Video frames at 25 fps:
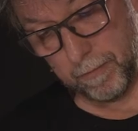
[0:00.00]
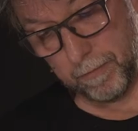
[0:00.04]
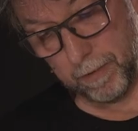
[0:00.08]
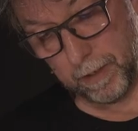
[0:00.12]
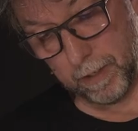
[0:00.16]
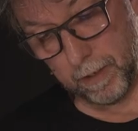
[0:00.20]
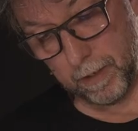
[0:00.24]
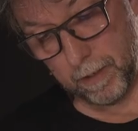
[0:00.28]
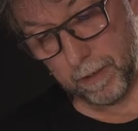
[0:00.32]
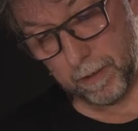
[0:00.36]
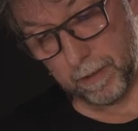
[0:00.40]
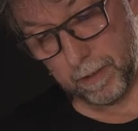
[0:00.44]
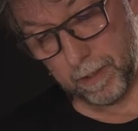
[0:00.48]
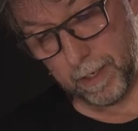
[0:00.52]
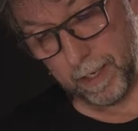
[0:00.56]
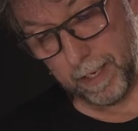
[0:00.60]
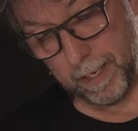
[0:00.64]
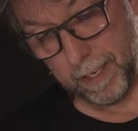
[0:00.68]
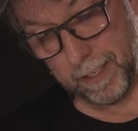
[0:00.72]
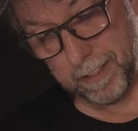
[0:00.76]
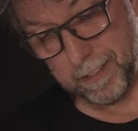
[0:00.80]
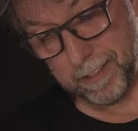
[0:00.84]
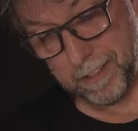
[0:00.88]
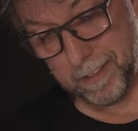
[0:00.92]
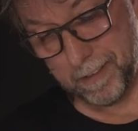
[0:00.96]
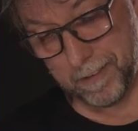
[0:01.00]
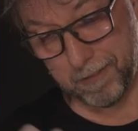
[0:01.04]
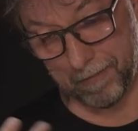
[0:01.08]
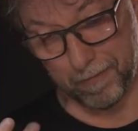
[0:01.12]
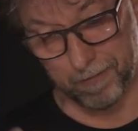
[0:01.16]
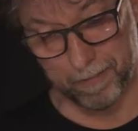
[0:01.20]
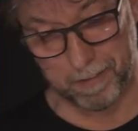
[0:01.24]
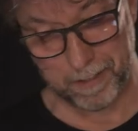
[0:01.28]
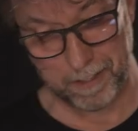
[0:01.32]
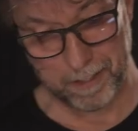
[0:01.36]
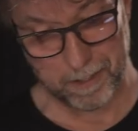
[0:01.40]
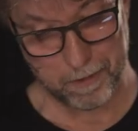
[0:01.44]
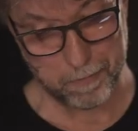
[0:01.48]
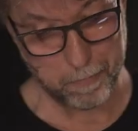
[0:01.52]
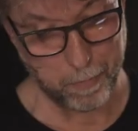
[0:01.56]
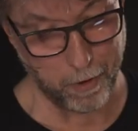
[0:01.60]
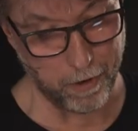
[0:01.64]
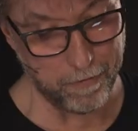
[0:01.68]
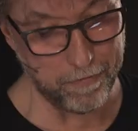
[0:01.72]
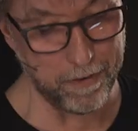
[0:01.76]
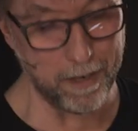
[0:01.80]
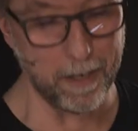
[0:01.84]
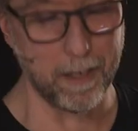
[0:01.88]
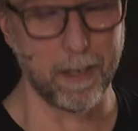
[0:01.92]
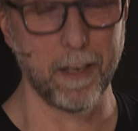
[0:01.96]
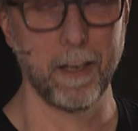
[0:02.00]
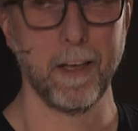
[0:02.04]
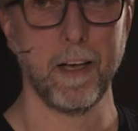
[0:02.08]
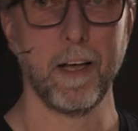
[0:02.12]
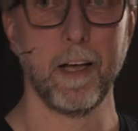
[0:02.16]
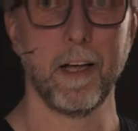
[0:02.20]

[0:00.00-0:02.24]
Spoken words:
if it hits. It's perfect.